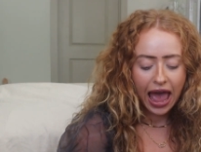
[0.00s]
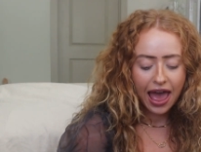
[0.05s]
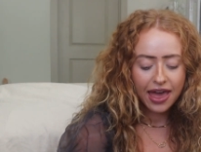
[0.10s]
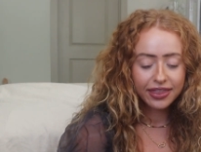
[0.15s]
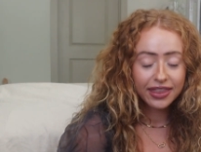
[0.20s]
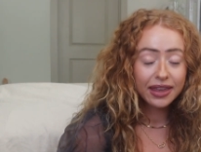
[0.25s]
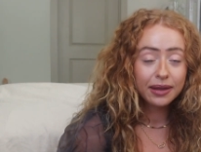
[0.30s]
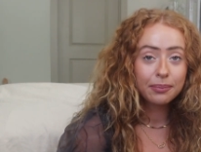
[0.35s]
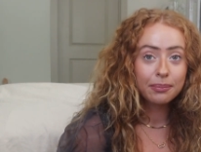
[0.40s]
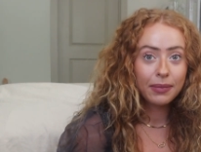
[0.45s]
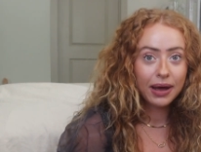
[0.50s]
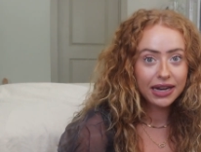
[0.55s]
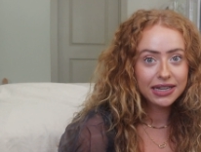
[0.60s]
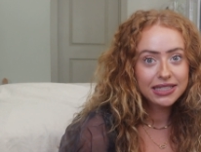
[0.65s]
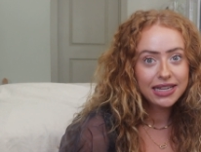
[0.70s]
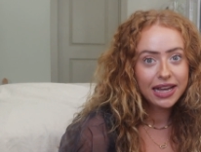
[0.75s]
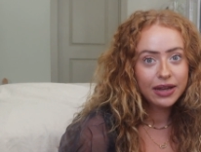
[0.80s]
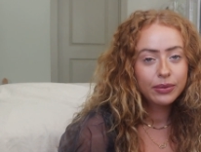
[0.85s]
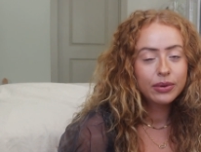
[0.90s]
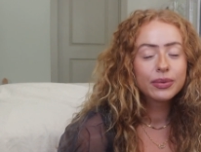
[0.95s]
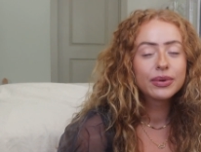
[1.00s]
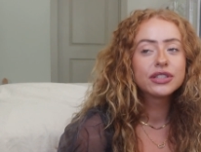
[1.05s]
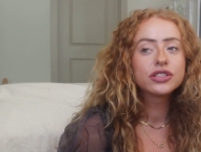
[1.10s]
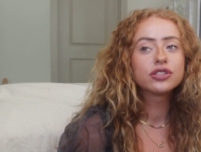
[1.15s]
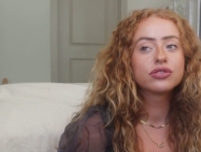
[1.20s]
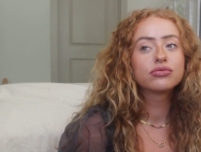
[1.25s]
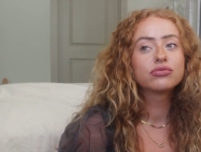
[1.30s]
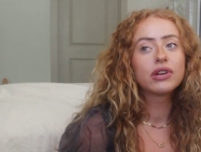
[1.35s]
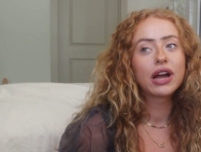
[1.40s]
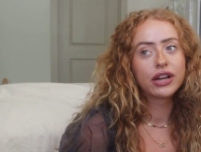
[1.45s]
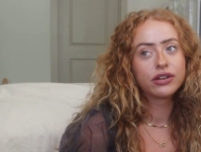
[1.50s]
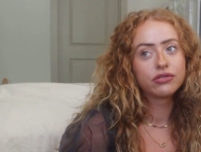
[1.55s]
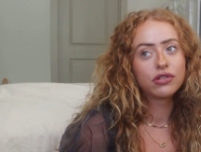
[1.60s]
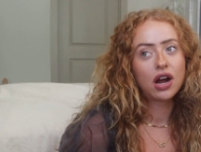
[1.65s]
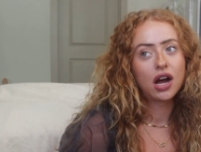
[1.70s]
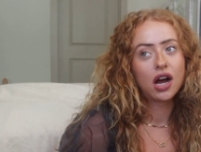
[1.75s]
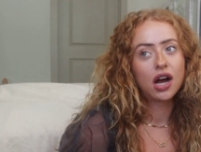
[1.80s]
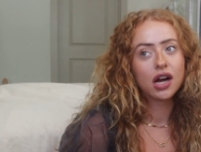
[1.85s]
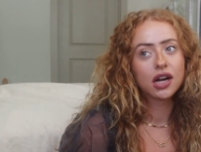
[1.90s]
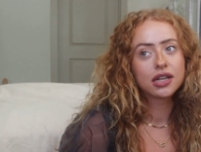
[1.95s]
And then Monday we went to Red
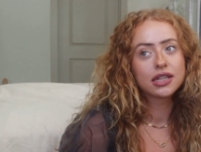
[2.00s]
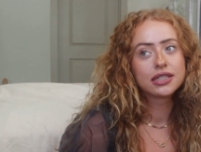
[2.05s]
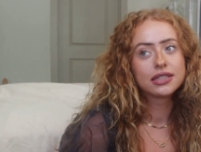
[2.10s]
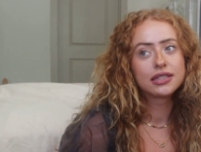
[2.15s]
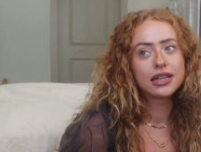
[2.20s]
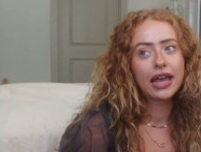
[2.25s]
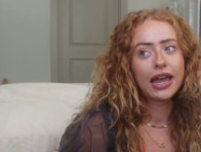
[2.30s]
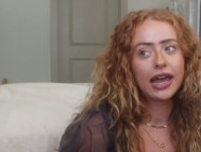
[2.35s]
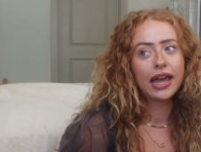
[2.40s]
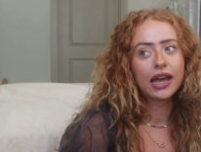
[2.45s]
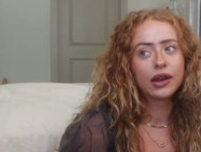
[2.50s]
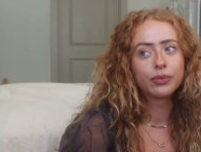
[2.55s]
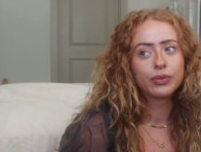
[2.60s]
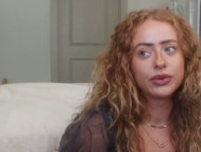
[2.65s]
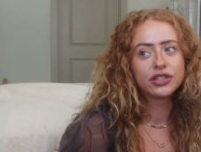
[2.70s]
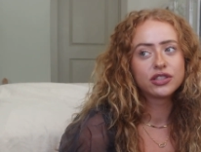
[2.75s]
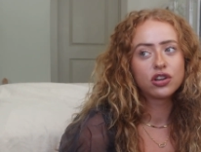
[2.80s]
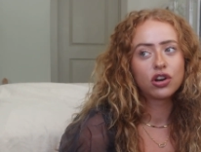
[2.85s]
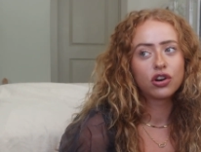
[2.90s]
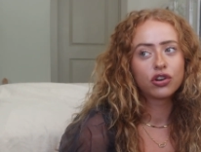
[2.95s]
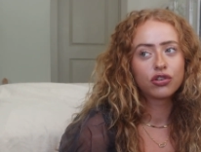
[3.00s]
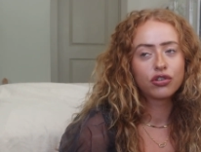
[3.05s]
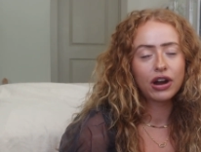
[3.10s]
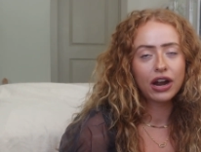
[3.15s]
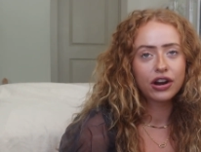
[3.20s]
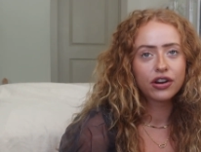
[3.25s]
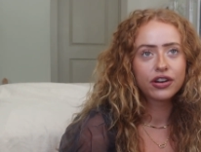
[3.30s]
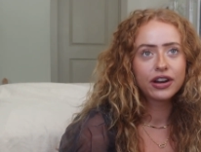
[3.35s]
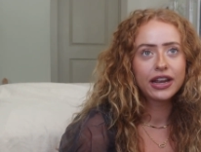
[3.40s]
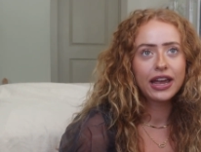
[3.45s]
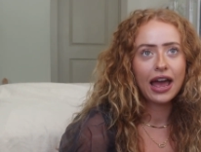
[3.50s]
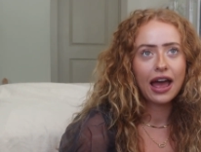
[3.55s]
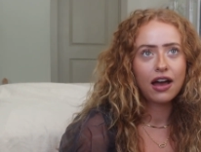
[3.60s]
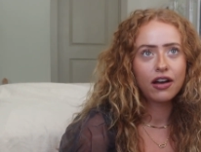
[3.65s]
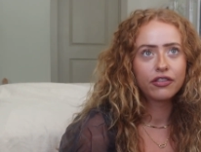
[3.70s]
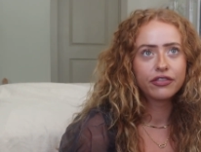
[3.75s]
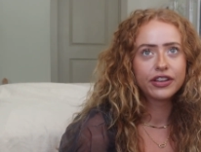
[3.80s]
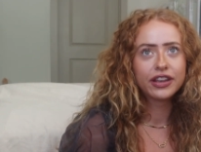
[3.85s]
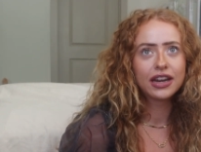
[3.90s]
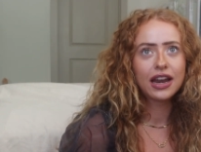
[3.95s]
Rocks and we saw Gregory
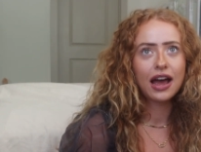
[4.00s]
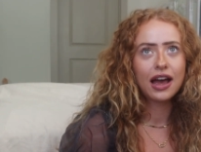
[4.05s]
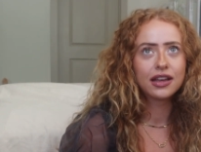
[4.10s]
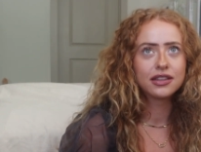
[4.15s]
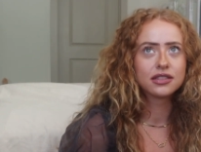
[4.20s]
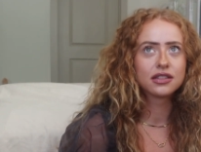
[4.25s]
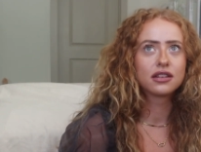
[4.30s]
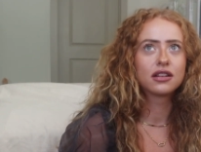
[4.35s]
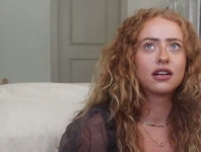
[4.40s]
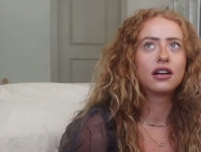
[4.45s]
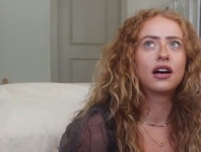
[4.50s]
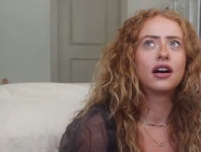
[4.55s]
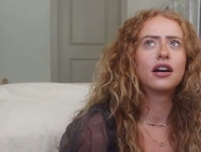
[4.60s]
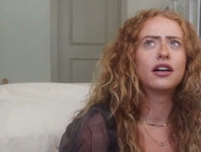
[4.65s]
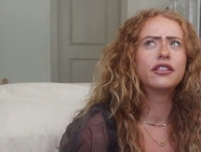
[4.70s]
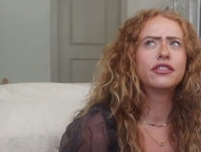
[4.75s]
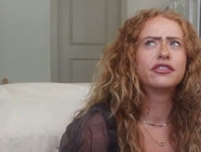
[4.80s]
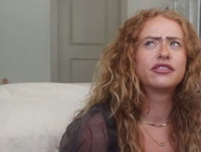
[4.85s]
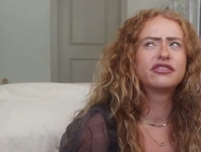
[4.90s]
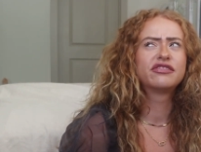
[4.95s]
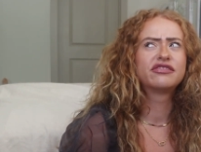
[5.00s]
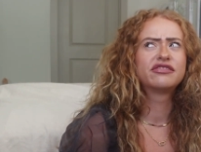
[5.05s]
Alvin Isaacov.